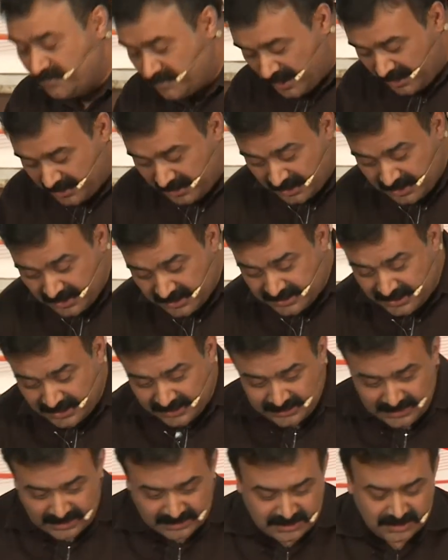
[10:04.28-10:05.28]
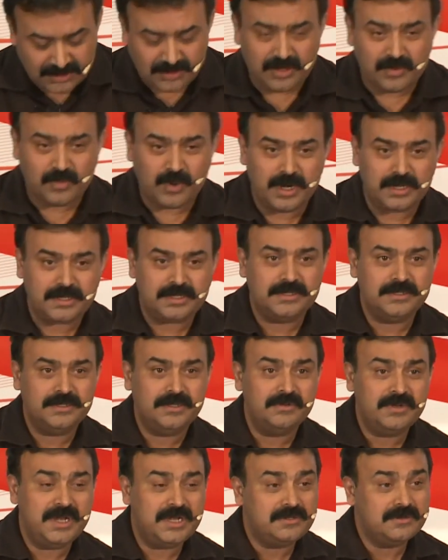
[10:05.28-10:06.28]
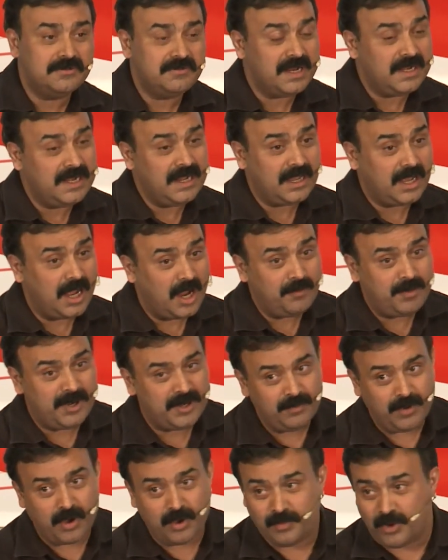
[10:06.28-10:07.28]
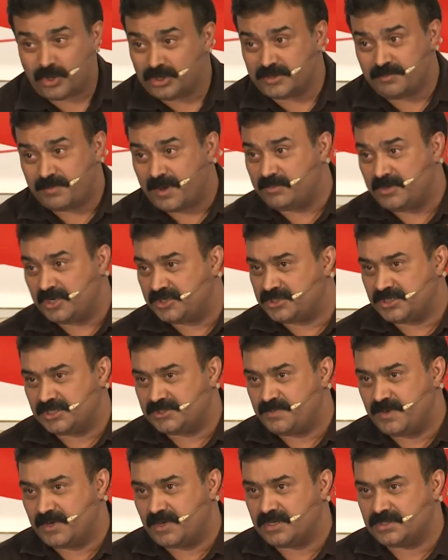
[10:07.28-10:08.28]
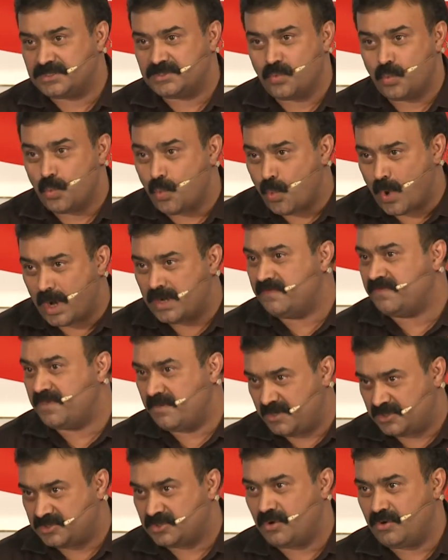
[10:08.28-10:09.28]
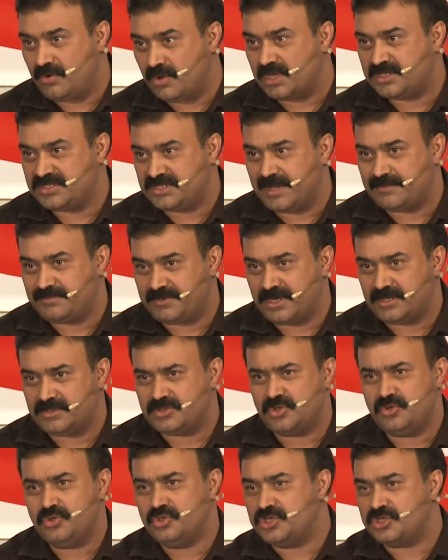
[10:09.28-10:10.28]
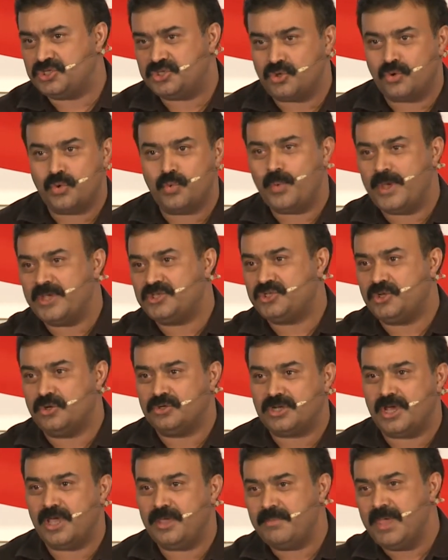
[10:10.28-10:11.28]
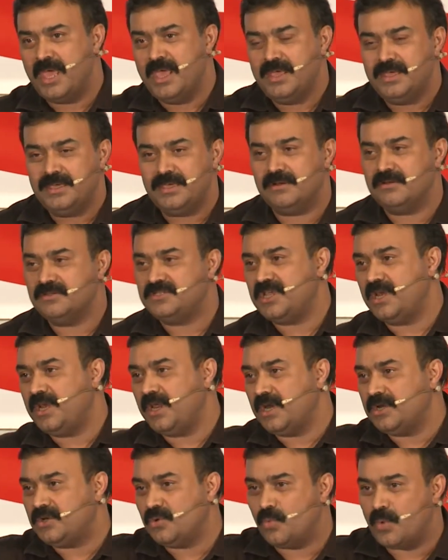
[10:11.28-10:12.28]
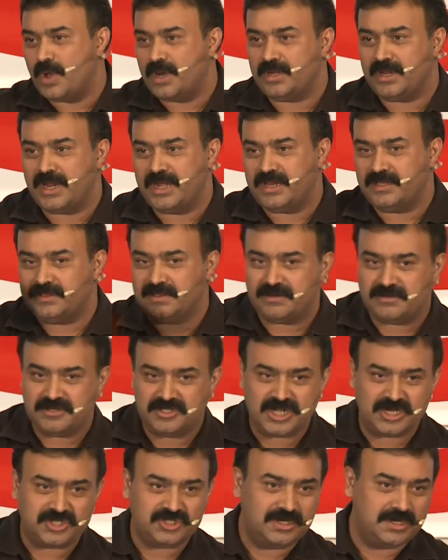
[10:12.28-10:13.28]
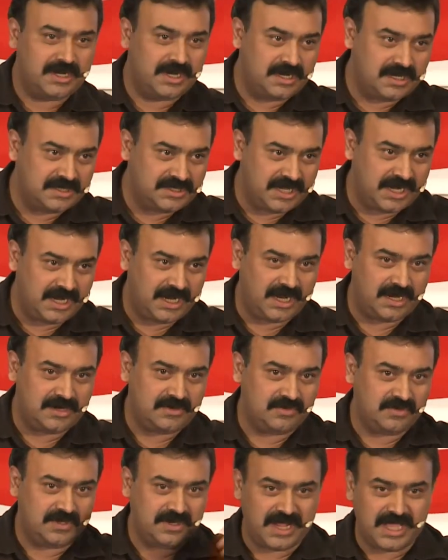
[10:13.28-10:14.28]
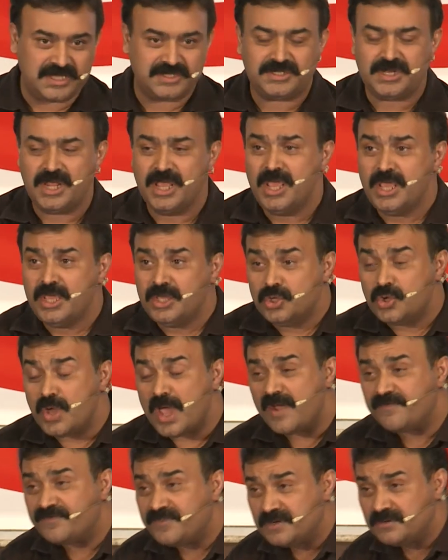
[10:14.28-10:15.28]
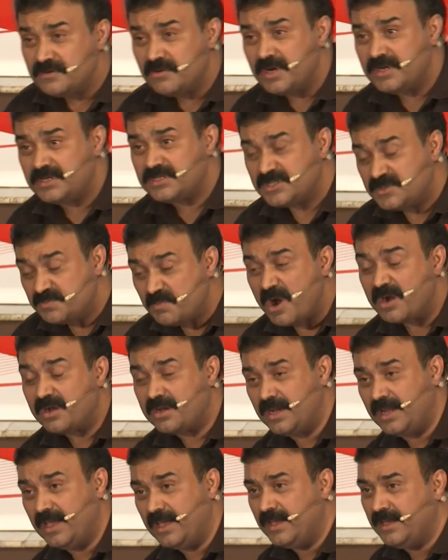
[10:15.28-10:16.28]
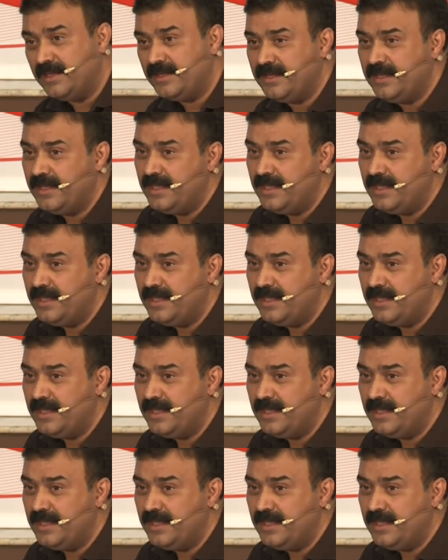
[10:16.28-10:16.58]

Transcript: of mine and he said that, you know what, you need to really carpet bomb all the publishers, because one of them is going to accept it. So you just don't waste your time, sending it to one, getting the rejection letter, sending it to the next. You have to do it smartly.